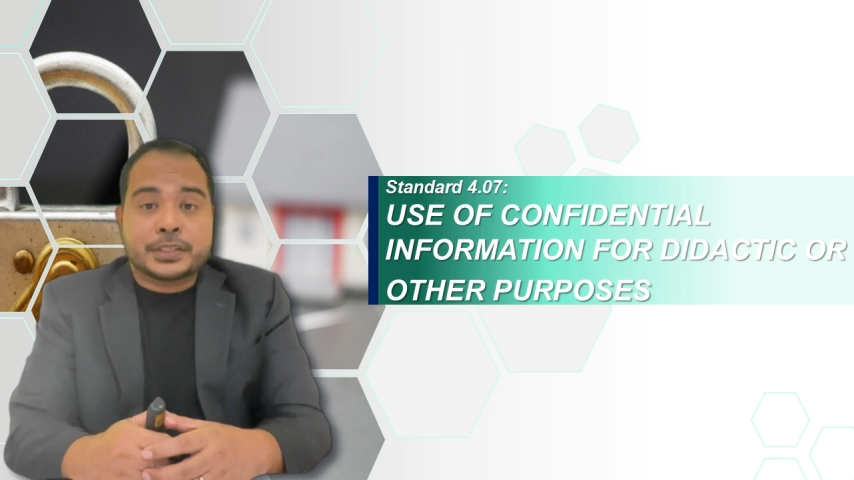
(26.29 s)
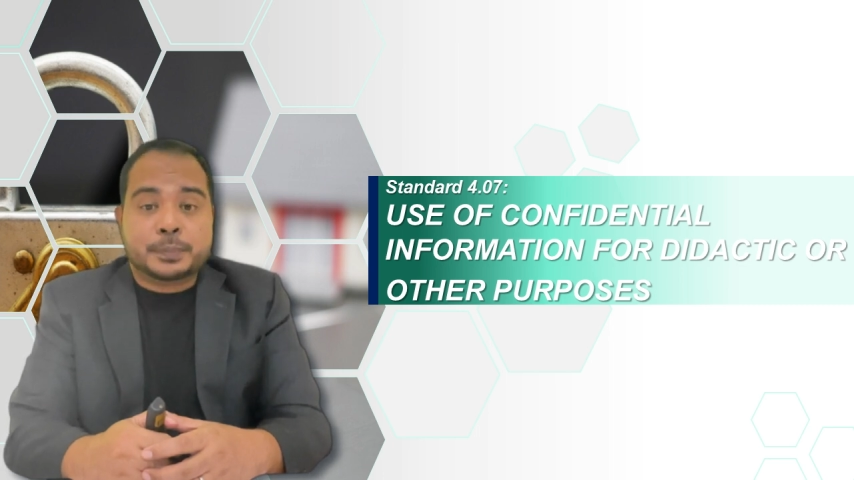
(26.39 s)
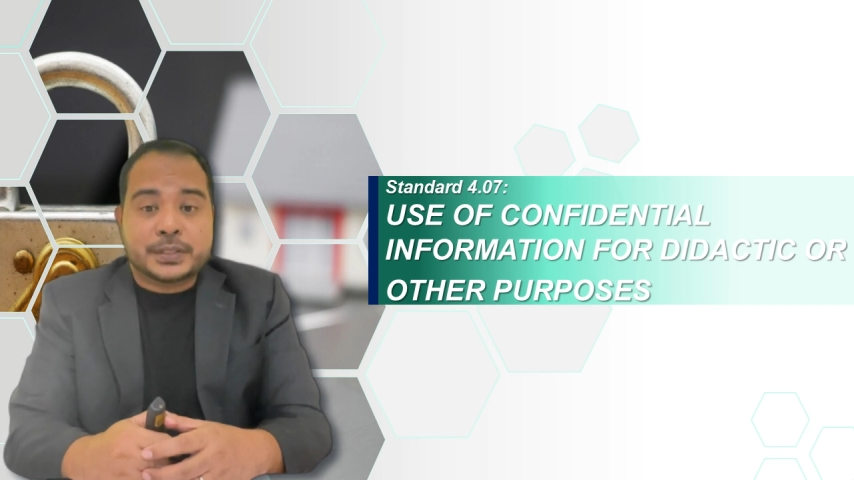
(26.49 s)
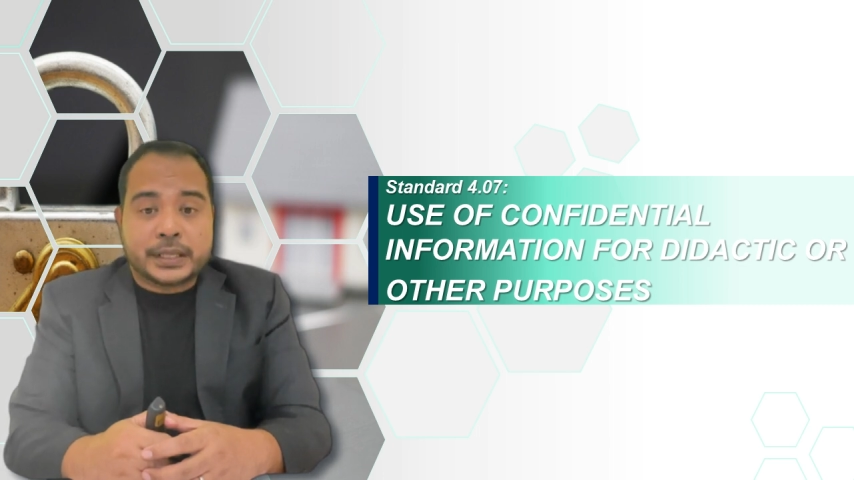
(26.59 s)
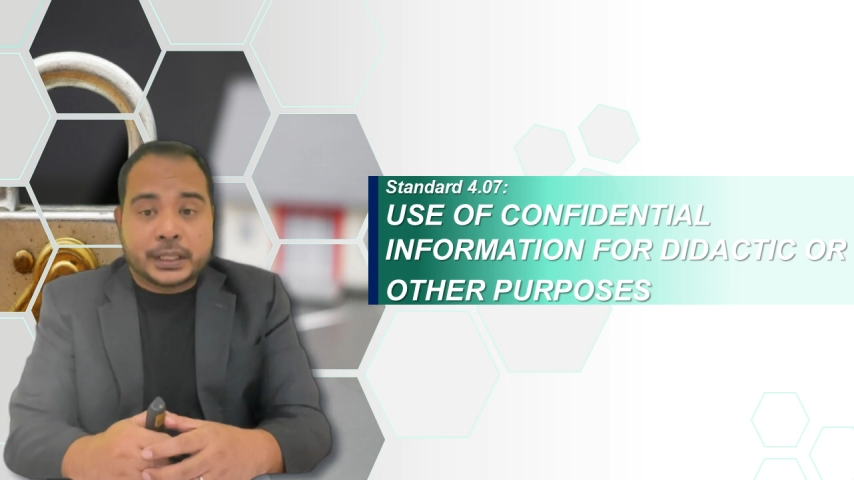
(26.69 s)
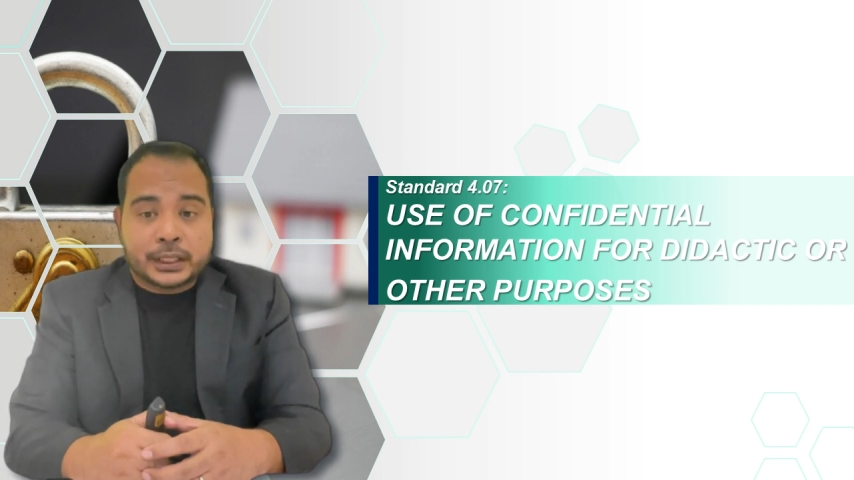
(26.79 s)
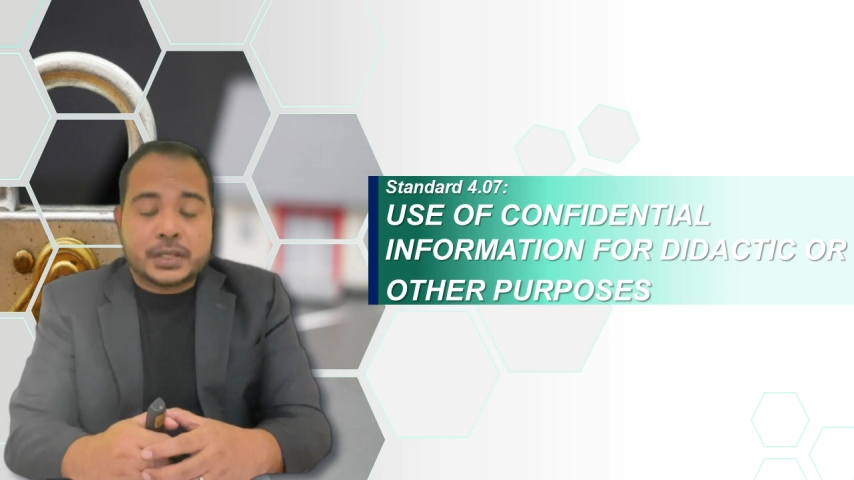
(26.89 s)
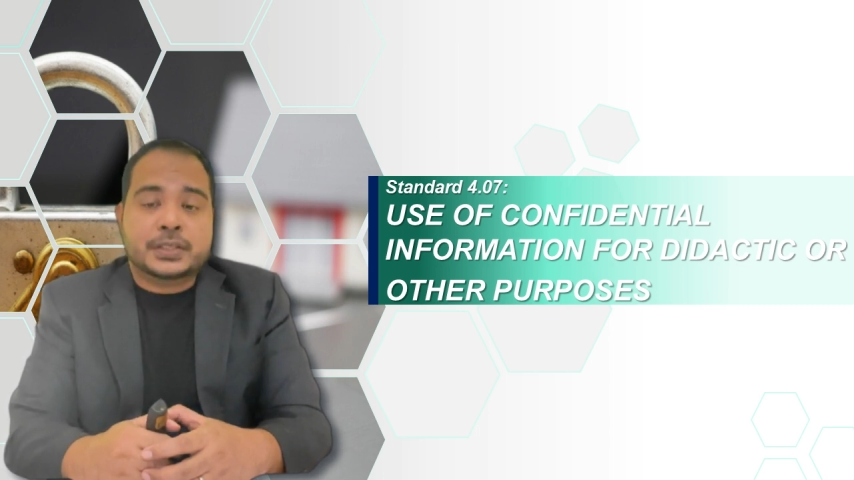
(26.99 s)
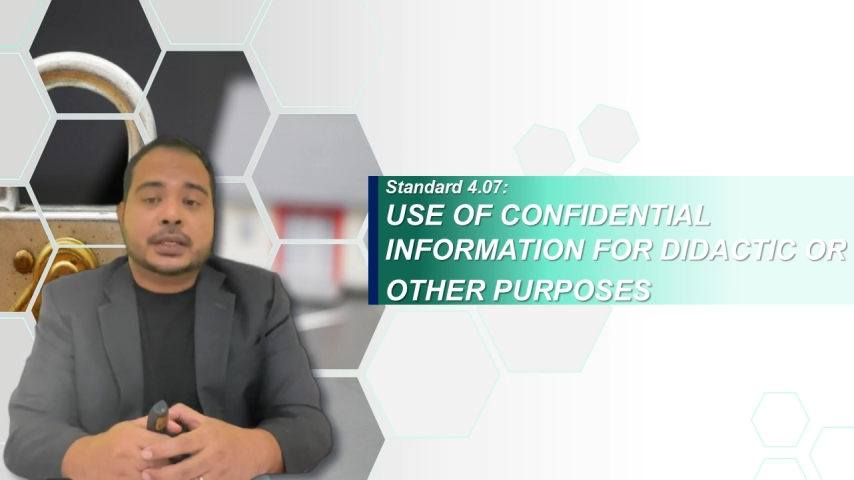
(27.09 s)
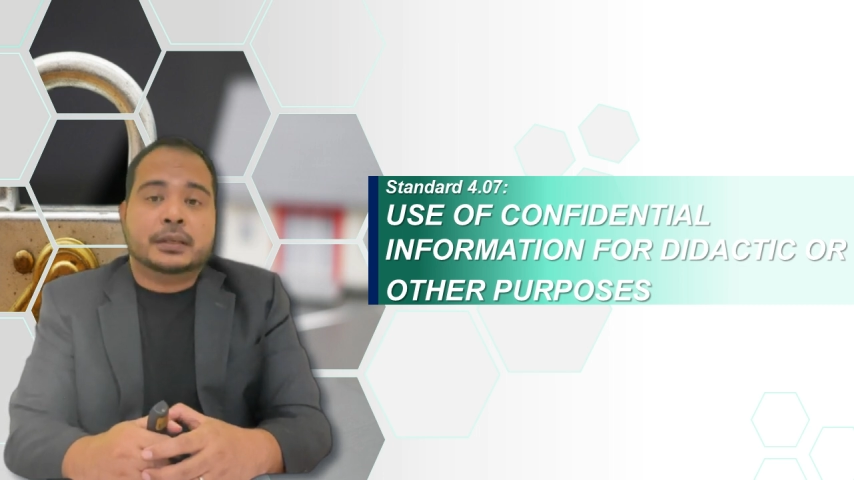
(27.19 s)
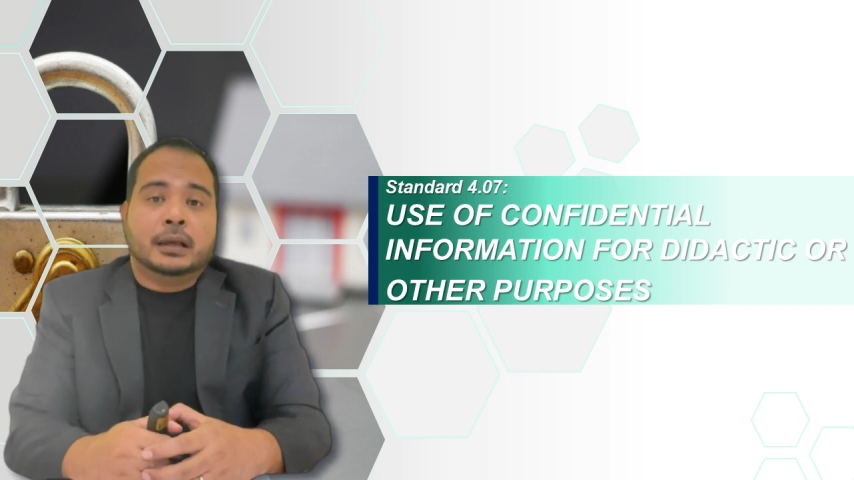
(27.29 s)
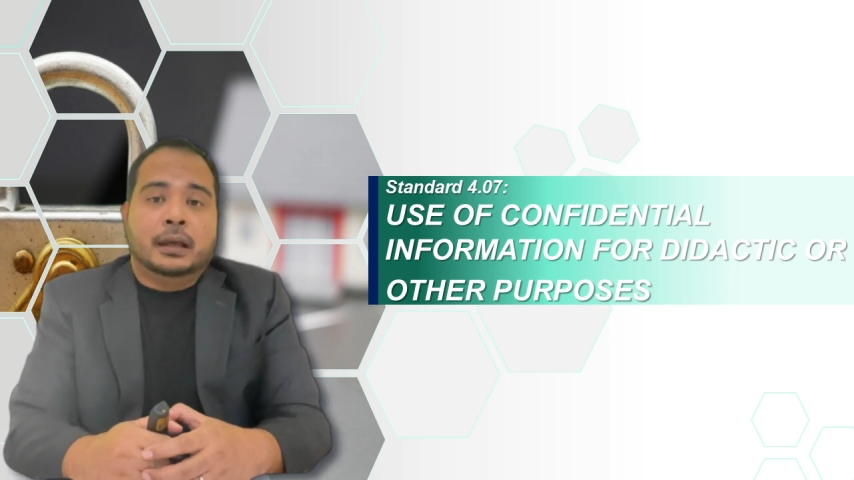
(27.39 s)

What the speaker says: presentation,